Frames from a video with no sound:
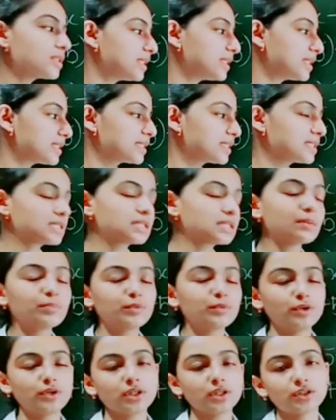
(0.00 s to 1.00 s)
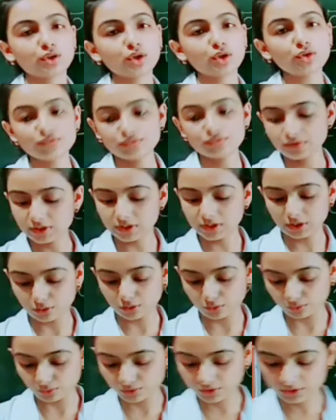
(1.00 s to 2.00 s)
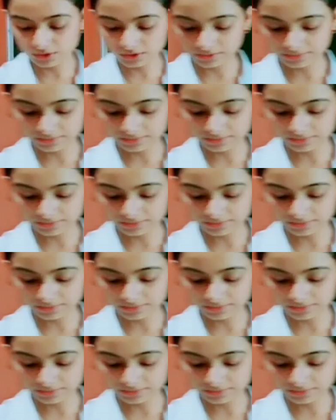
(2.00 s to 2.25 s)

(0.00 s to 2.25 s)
and this is the product of zeros.